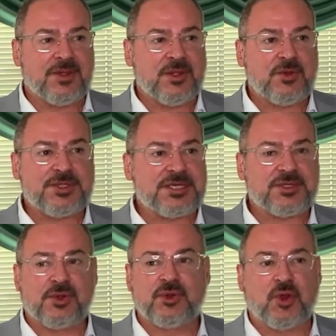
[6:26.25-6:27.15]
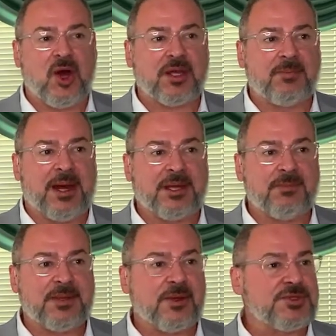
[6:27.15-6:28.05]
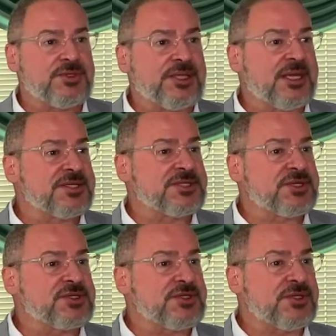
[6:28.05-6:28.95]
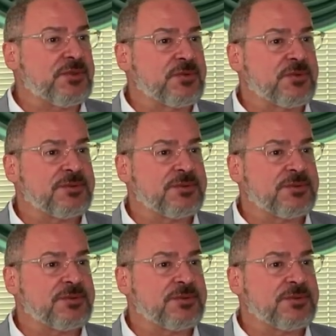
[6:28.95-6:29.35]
You just don't talk about it because you think it's just you.